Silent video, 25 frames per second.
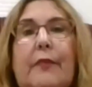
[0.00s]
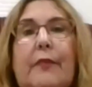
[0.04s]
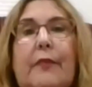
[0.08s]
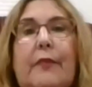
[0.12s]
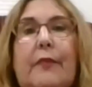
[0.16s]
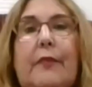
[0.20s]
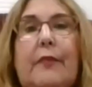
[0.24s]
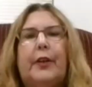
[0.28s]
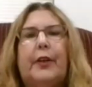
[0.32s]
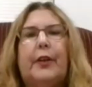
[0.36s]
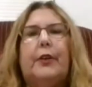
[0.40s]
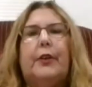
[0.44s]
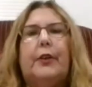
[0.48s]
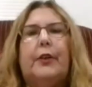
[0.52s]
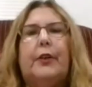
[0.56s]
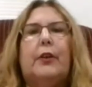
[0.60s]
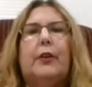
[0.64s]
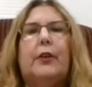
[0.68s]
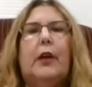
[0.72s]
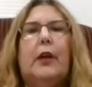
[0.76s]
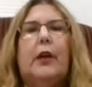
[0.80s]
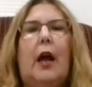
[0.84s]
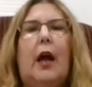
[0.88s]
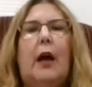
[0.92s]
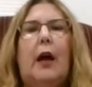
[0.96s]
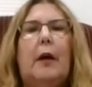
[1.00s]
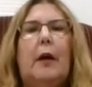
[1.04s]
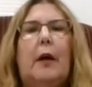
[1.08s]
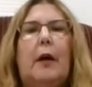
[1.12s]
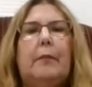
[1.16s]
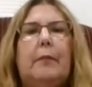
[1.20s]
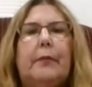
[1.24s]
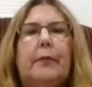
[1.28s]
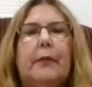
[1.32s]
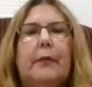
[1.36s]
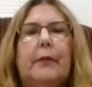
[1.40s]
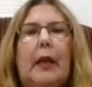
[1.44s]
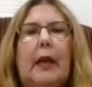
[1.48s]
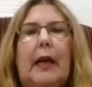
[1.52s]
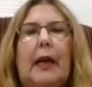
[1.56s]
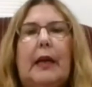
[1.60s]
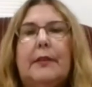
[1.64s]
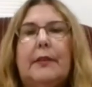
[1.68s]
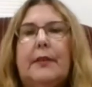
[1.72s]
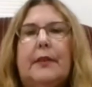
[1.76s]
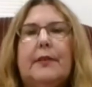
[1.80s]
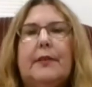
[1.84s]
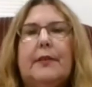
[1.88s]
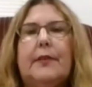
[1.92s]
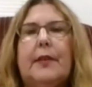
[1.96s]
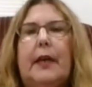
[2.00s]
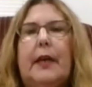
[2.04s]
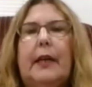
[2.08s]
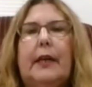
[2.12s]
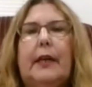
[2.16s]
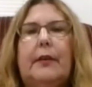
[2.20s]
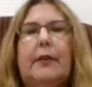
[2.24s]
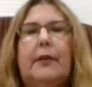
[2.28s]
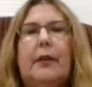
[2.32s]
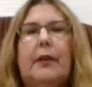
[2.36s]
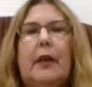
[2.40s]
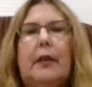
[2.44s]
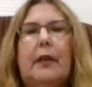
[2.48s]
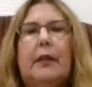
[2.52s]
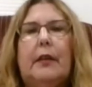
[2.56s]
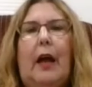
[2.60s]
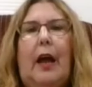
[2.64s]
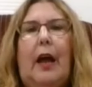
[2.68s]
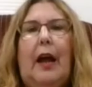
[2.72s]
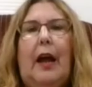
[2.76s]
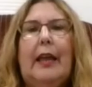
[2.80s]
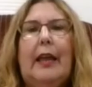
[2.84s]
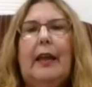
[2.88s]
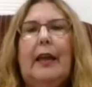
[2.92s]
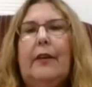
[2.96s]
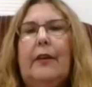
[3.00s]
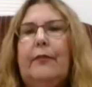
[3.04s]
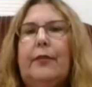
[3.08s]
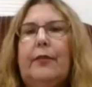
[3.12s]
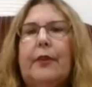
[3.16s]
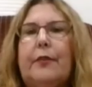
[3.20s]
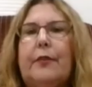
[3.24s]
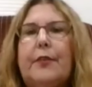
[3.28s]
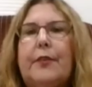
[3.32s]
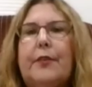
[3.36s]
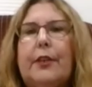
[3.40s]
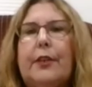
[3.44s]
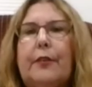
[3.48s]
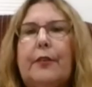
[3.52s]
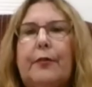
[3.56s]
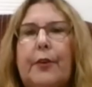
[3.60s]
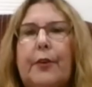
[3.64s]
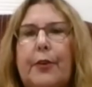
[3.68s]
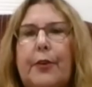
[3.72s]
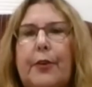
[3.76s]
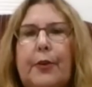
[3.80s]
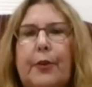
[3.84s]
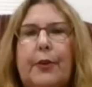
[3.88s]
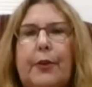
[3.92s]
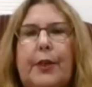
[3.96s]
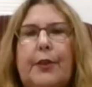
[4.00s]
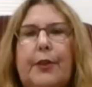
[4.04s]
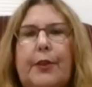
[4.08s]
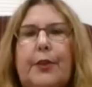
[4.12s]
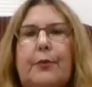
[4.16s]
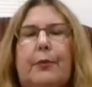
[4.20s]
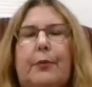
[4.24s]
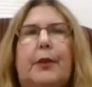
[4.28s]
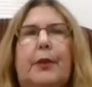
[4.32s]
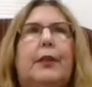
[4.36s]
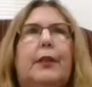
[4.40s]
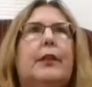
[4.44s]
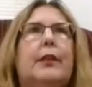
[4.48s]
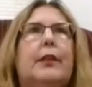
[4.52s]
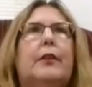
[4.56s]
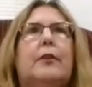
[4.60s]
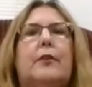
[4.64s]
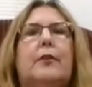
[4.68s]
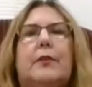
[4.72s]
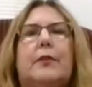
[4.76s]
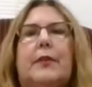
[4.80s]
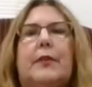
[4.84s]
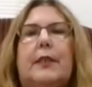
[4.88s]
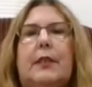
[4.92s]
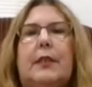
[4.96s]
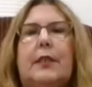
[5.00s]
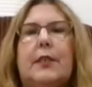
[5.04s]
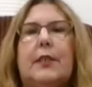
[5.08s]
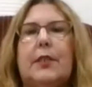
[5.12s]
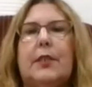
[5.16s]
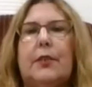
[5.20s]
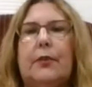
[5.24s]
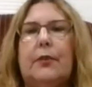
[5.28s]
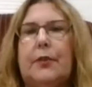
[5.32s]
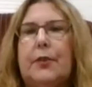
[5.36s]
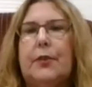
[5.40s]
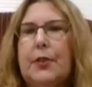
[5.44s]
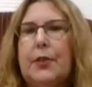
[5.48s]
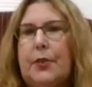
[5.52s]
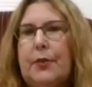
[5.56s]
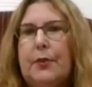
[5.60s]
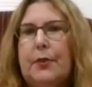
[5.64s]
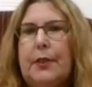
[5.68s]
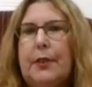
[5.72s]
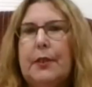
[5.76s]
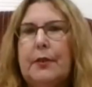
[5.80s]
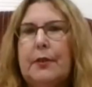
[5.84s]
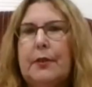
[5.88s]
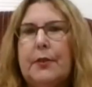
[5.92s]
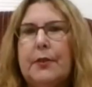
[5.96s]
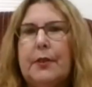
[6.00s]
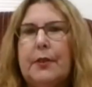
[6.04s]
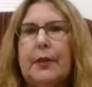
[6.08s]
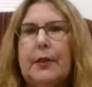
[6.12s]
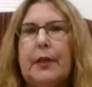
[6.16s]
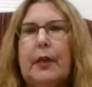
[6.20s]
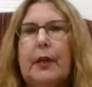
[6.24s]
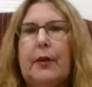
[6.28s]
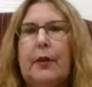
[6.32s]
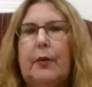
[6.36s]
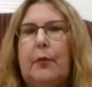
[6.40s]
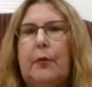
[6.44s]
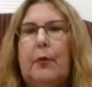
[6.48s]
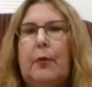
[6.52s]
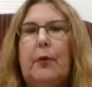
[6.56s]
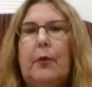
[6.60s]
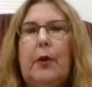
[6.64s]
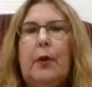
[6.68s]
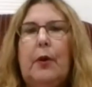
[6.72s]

failure. As I said, I have lived here for 33 years, and until 2 years ago,